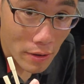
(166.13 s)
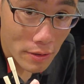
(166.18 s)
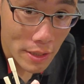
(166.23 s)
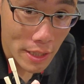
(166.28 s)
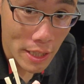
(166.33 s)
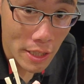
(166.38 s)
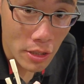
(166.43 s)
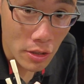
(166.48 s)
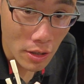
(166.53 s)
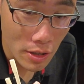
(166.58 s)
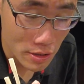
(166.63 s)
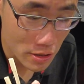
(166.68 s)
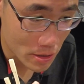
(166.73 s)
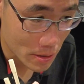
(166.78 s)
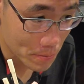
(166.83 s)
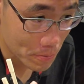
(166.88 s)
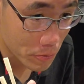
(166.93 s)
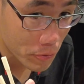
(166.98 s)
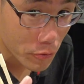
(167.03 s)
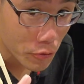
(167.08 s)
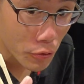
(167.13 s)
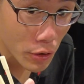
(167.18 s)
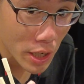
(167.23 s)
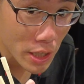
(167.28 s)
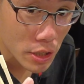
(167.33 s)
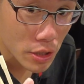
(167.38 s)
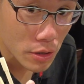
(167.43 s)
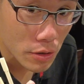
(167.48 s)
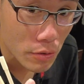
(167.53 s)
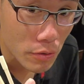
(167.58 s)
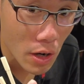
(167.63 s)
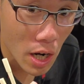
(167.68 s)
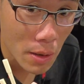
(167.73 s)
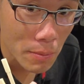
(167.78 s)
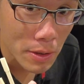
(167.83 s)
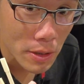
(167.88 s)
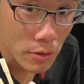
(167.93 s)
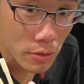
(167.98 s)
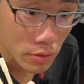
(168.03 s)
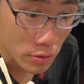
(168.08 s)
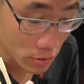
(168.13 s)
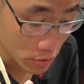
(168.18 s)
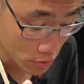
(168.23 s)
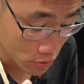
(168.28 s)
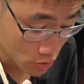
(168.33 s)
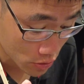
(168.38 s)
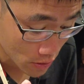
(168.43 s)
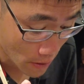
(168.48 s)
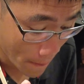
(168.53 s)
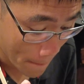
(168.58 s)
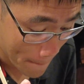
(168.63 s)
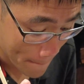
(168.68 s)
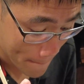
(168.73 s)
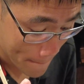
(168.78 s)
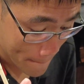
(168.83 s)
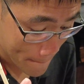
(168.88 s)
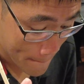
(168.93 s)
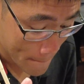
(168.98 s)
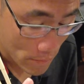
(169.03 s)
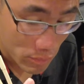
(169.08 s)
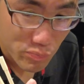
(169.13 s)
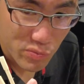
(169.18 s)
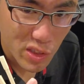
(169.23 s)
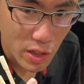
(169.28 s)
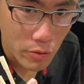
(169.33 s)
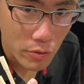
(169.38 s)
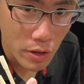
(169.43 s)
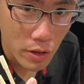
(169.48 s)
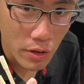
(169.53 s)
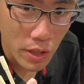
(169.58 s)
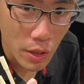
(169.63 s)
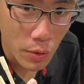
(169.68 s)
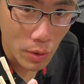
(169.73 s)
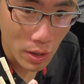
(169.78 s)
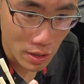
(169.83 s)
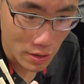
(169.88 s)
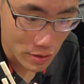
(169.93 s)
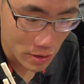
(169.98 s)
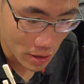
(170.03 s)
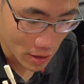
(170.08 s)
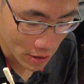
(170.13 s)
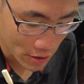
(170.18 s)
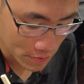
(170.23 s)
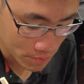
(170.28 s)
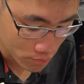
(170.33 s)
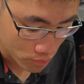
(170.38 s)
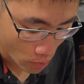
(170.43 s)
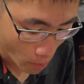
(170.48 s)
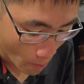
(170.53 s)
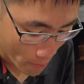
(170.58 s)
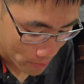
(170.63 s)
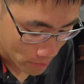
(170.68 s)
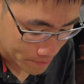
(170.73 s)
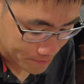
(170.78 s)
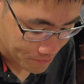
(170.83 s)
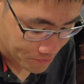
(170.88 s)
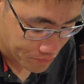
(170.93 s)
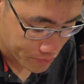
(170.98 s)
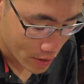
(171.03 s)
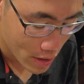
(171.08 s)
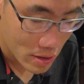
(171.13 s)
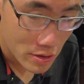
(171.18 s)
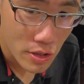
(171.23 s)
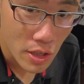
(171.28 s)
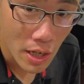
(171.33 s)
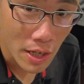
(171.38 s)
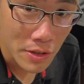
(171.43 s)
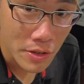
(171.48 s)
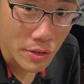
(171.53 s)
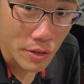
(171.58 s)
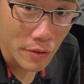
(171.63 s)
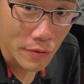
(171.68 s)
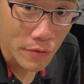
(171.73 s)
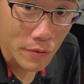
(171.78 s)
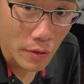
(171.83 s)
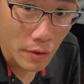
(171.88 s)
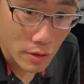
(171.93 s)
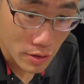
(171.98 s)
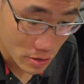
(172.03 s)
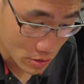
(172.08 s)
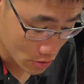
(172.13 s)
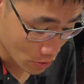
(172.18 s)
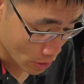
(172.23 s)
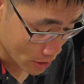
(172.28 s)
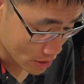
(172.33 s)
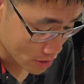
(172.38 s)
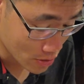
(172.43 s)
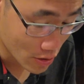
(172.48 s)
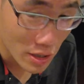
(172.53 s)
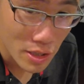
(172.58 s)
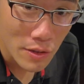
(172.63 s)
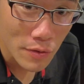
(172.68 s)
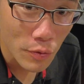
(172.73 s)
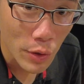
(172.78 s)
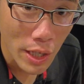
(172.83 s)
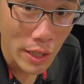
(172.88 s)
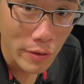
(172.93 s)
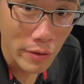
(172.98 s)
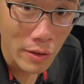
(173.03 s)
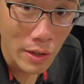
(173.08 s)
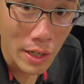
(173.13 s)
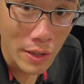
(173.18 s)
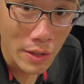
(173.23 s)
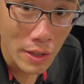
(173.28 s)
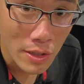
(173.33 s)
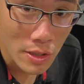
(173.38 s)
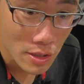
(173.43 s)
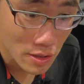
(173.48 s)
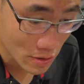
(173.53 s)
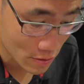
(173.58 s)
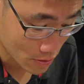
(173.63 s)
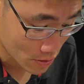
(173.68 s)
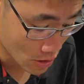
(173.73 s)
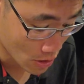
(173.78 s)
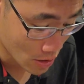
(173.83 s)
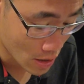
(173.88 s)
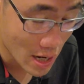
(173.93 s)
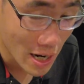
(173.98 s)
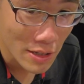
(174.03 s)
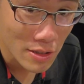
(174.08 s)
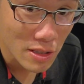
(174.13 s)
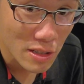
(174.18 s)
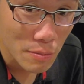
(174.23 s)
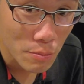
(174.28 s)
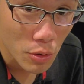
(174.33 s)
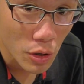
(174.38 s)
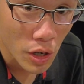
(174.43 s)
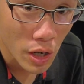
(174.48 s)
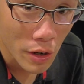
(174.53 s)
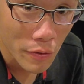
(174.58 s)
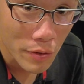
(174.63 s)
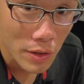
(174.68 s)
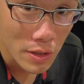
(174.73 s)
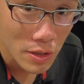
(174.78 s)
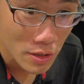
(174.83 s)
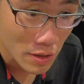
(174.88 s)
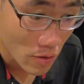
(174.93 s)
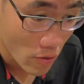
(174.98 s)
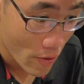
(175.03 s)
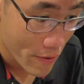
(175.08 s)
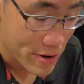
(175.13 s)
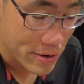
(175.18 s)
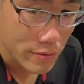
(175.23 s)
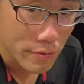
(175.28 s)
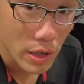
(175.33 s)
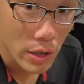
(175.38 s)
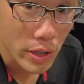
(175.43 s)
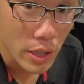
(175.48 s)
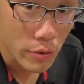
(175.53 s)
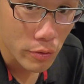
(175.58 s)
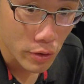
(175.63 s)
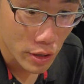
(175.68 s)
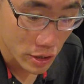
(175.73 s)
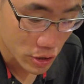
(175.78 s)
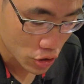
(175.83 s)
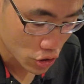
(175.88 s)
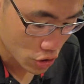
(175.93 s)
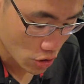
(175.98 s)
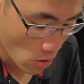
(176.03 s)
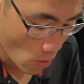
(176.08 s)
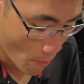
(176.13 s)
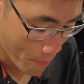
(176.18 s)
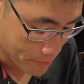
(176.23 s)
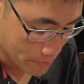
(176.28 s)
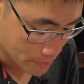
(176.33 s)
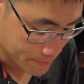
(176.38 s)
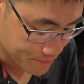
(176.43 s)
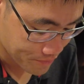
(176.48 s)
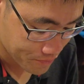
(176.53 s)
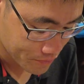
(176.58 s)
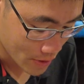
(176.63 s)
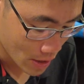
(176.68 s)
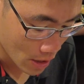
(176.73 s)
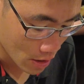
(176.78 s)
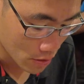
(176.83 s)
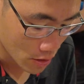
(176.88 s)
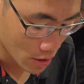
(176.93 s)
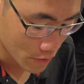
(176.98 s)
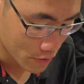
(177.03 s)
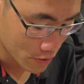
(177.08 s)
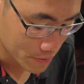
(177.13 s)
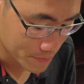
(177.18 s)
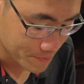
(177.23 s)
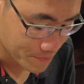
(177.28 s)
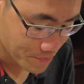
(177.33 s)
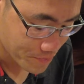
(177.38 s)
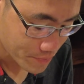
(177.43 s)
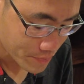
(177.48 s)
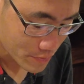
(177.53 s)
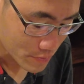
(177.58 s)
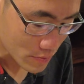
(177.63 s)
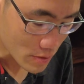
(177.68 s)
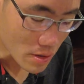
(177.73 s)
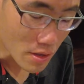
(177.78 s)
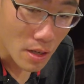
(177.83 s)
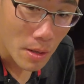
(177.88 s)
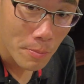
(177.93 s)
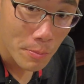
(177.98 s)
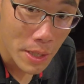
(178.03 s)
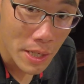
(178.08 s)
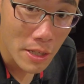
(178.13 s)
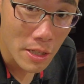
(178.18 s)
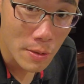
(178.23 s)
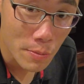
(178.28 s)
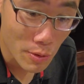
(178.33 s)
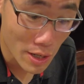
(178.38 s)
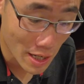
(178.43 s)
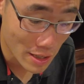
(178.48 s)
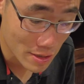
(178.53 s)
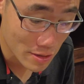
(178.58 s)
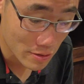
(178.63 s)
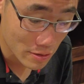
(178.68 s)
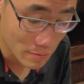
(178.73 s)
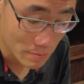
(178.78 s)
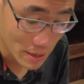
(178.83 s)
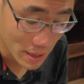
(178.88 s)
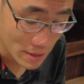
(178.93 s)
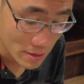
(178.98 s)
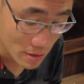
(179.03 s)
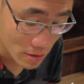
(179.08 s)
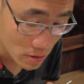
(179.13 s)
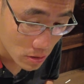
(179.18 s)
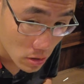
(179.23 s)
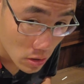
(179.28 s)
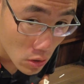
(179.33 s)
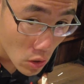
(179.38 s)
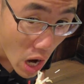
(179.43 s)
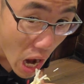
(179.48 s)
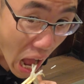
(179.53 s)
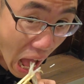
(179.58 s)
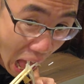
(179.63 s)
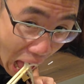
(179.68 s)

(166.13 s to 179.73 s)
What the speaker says: These are some fresh ramen noodles. Really well done. Tons of soy sauce flavor in this tonkatsu broth. It's very rich. I love it. Bean sprouts are amazing too.